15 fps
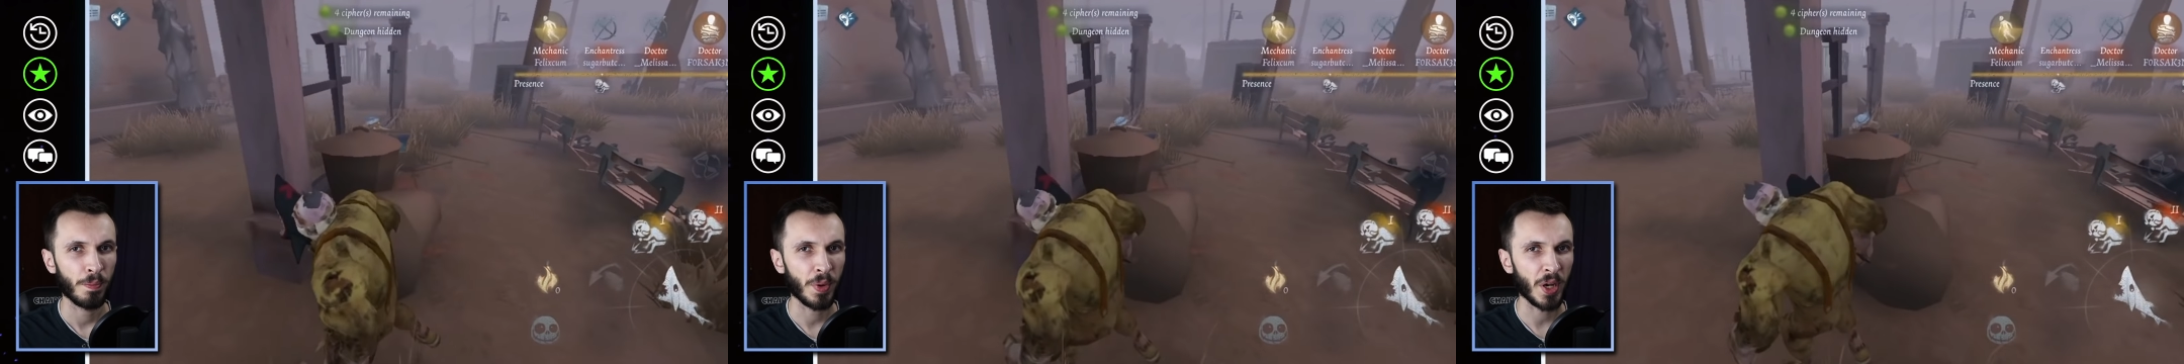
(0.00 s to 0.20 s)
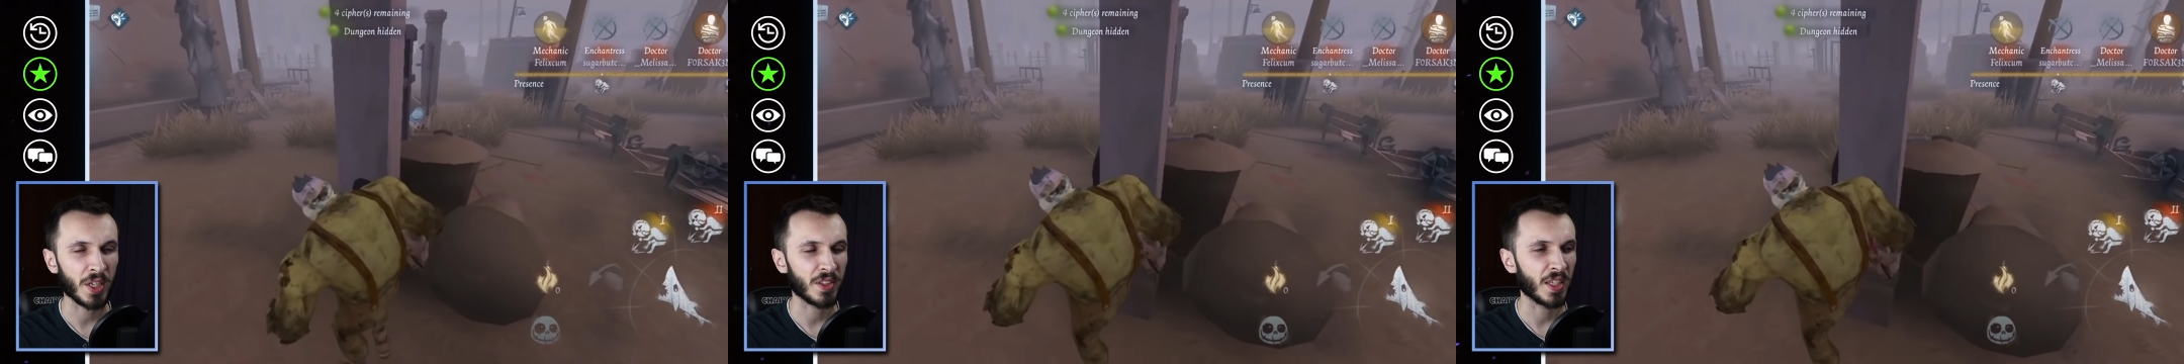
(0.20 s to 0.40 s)

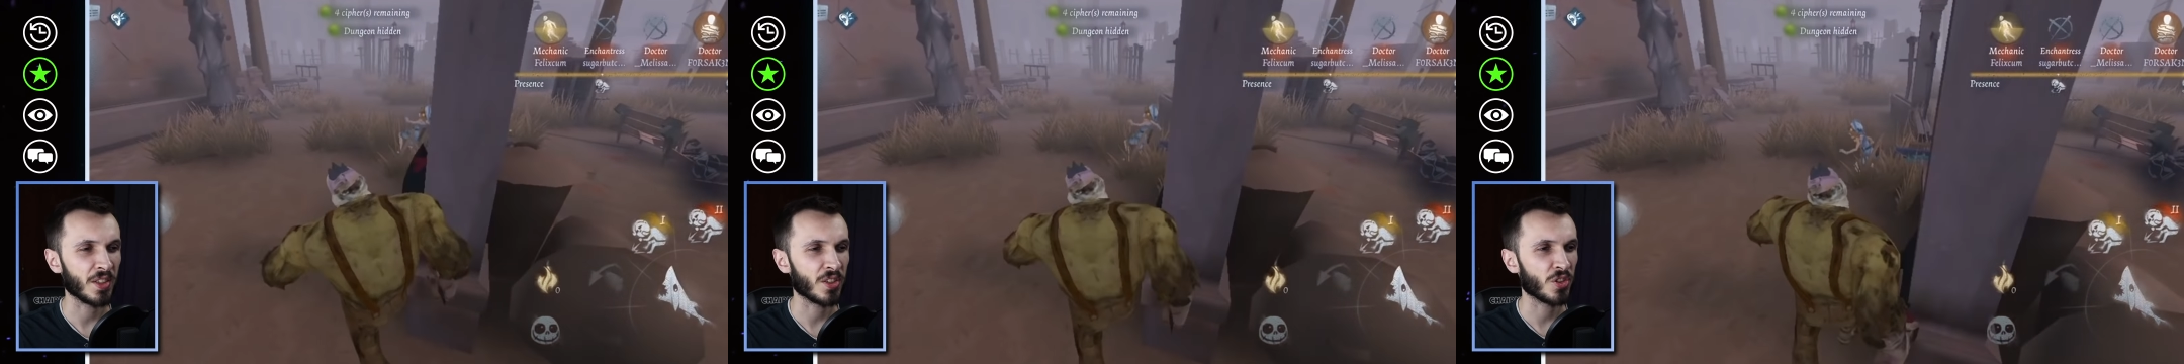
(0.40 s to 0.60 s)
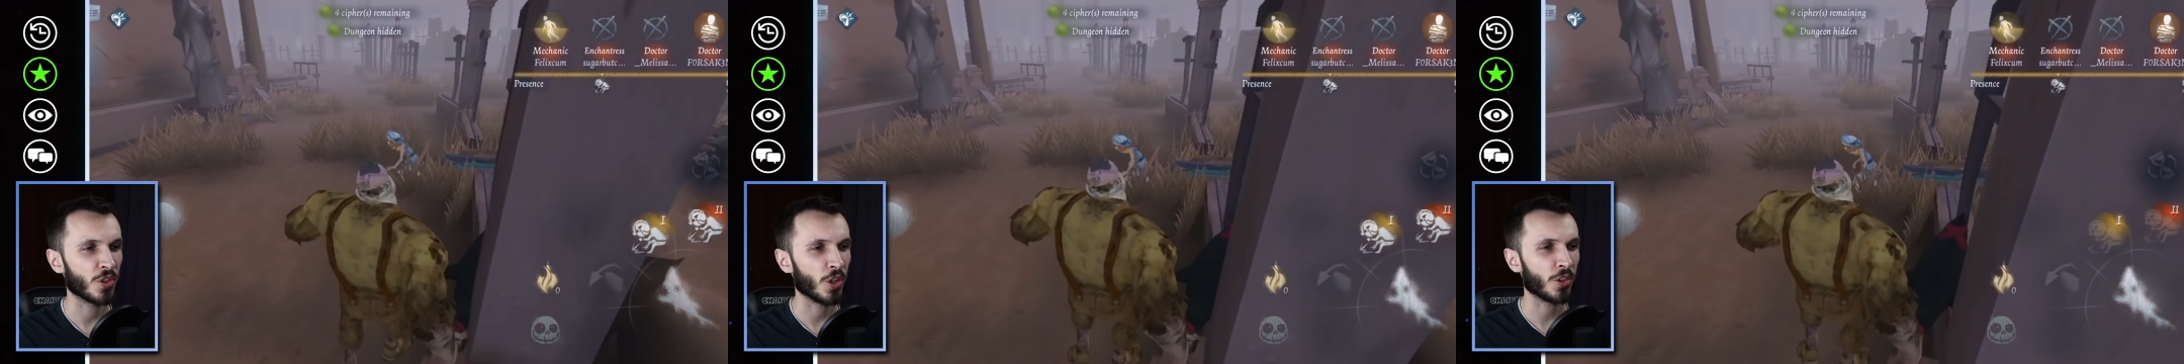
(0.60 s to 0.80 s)
but
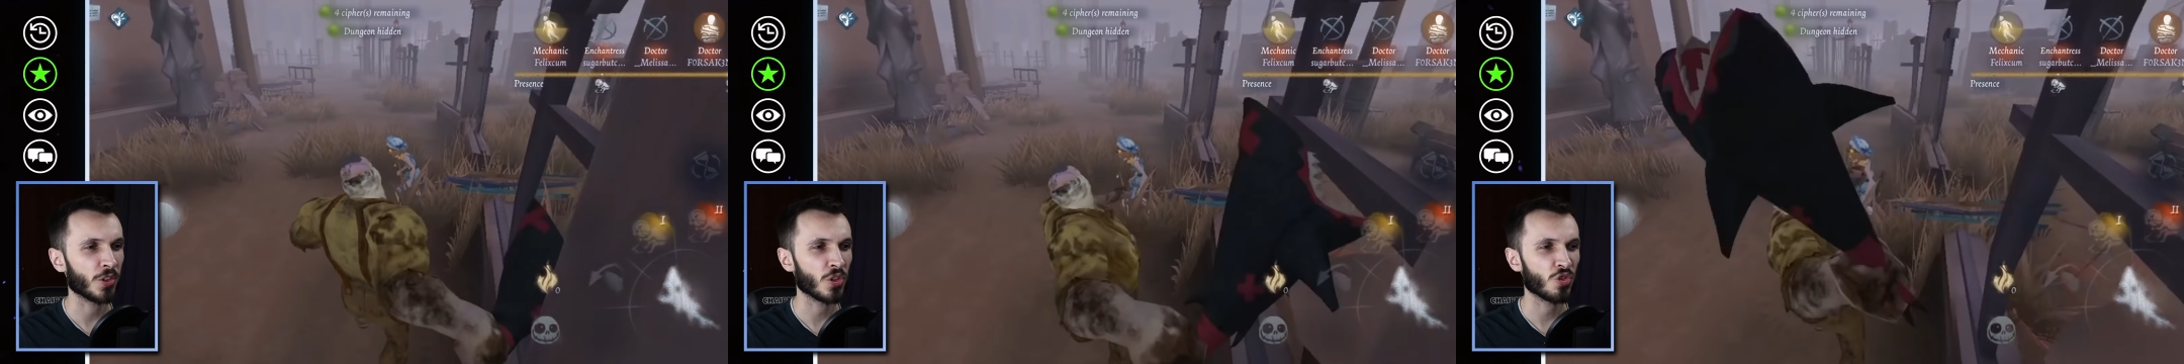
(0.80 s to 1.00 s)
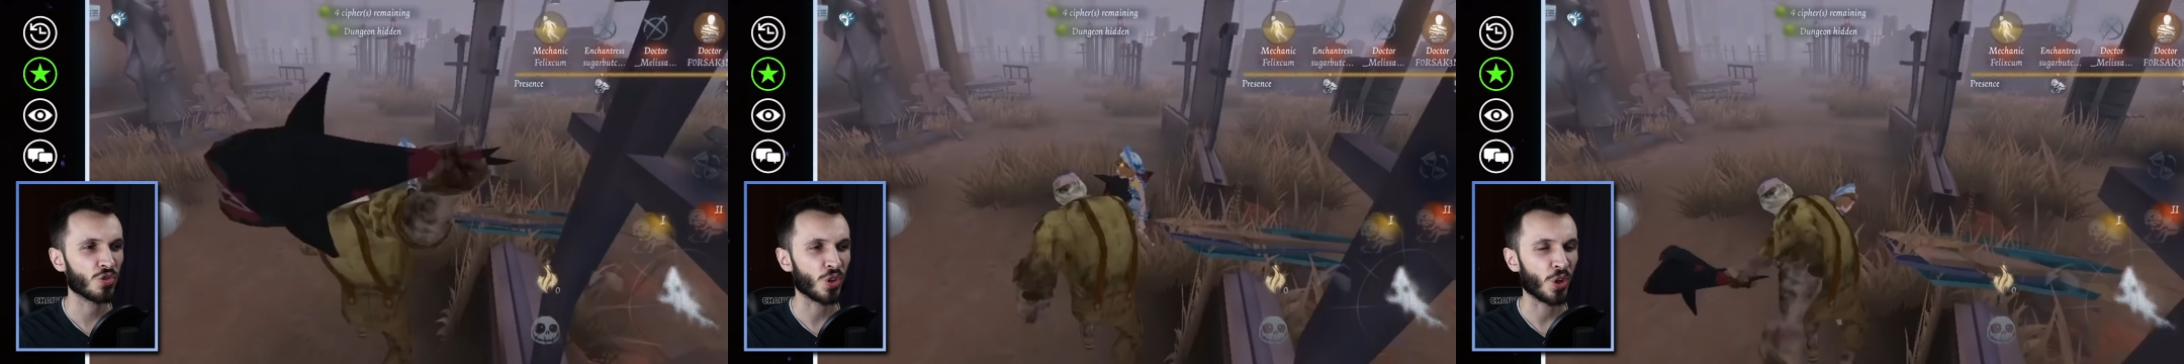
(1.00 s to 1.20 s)
it's not
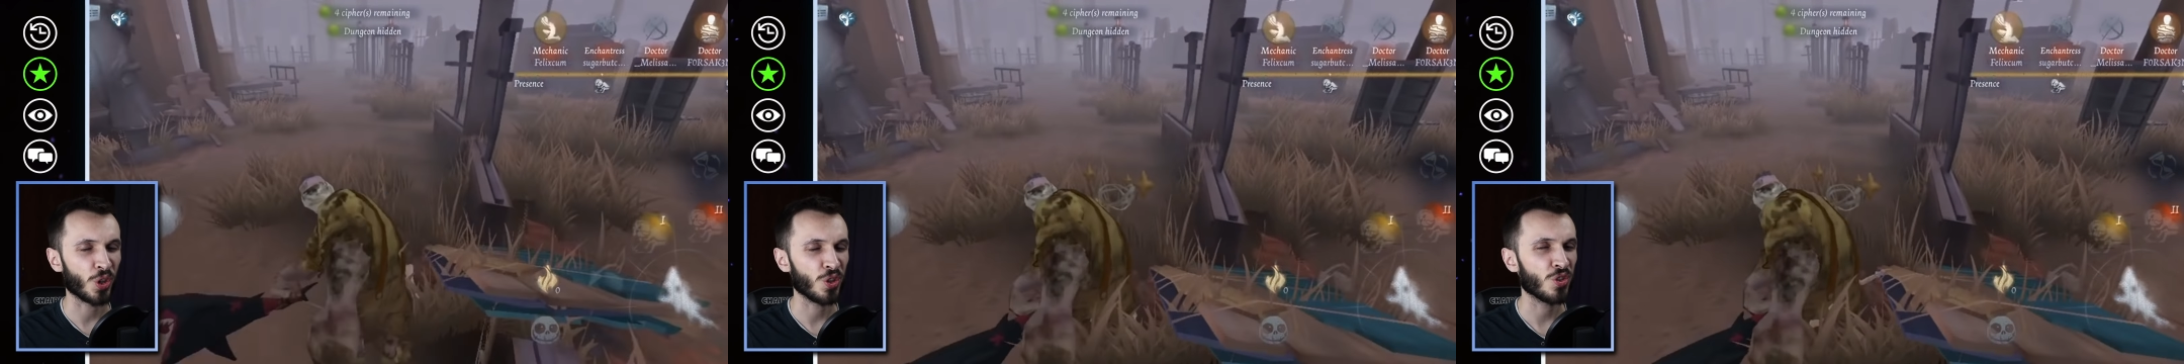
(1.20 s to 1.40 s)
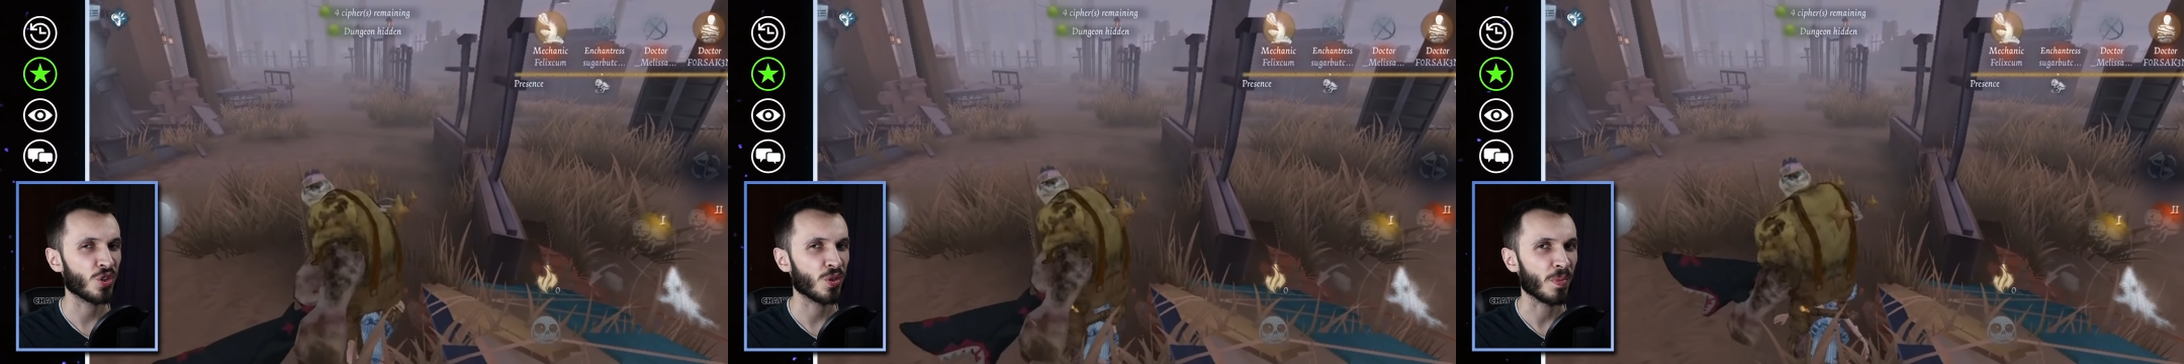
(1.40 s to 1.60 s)
as
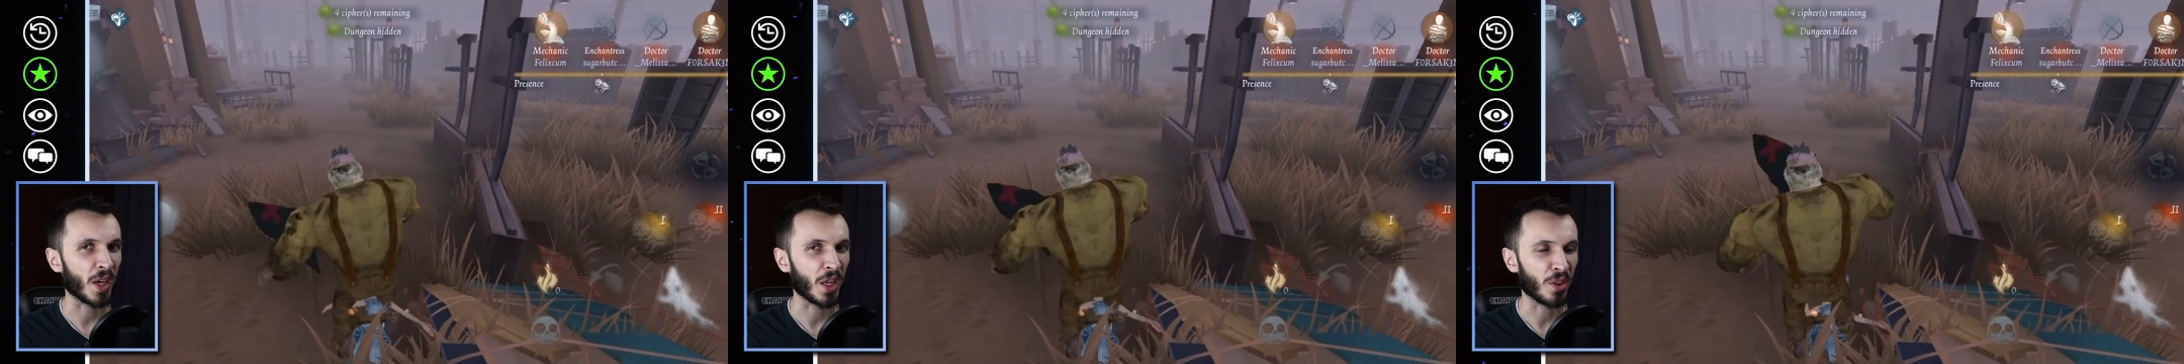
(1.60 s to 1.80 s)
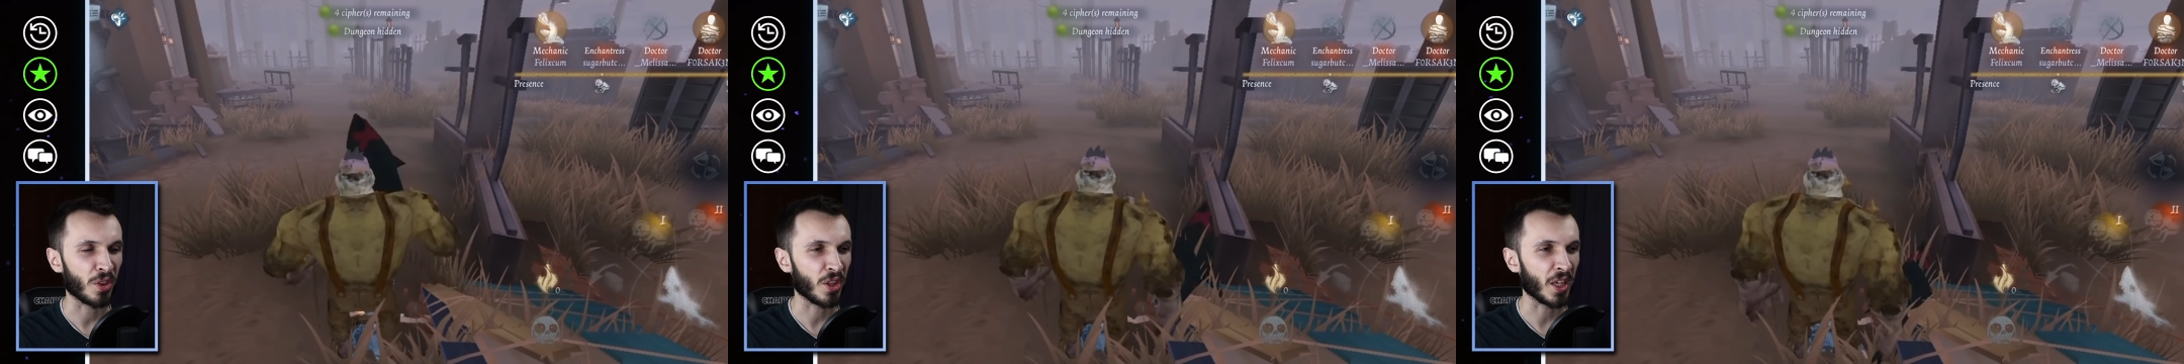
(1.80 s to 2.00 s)
strong as you
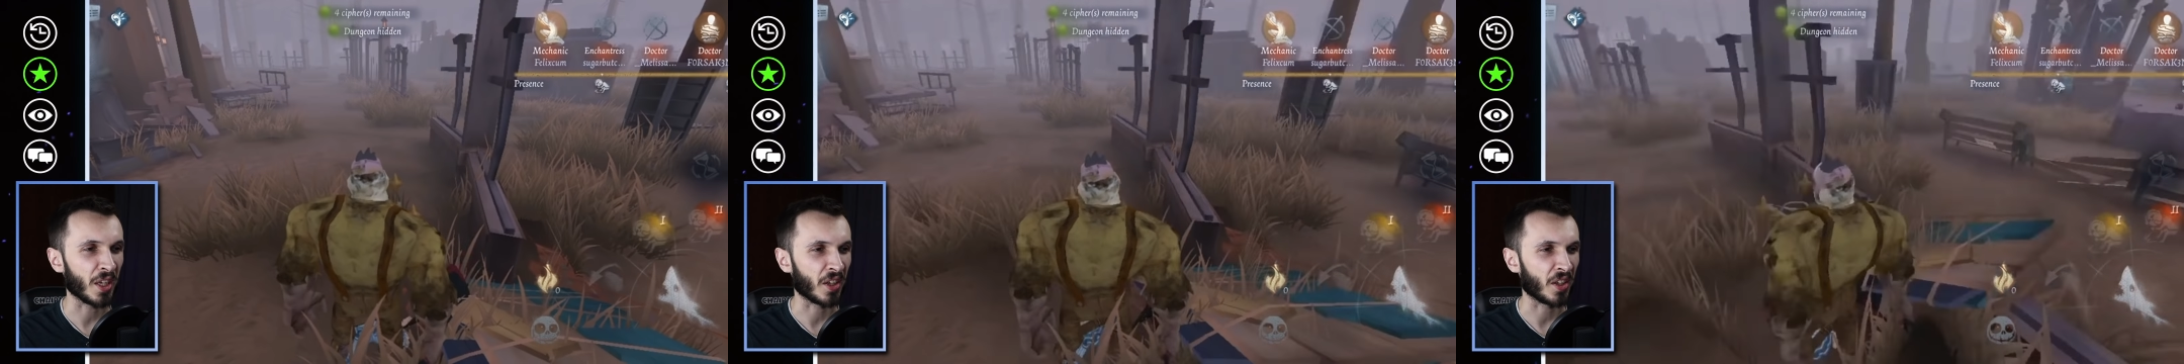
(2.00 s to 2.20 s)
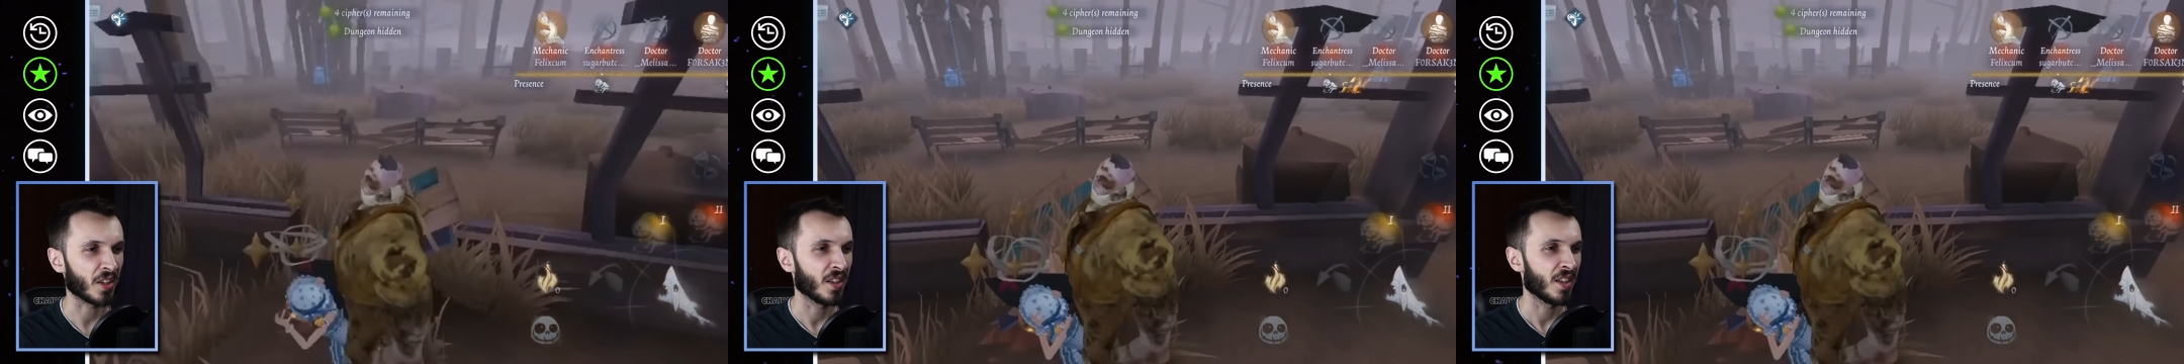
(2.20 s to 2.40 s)
may
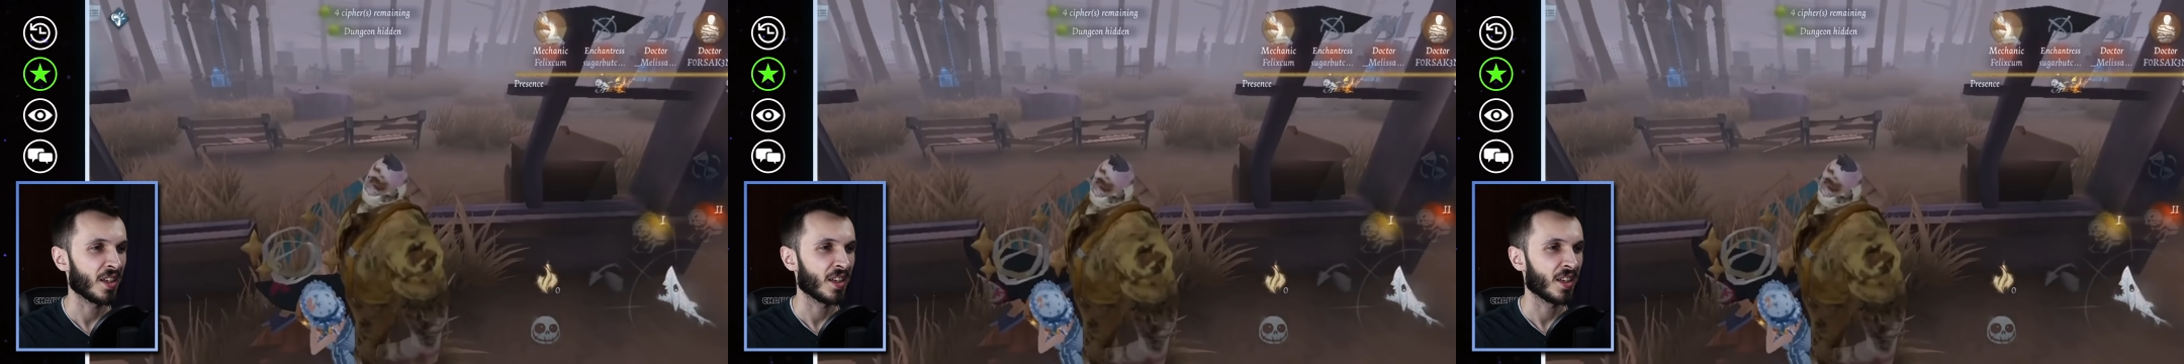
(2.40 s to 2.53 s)
think.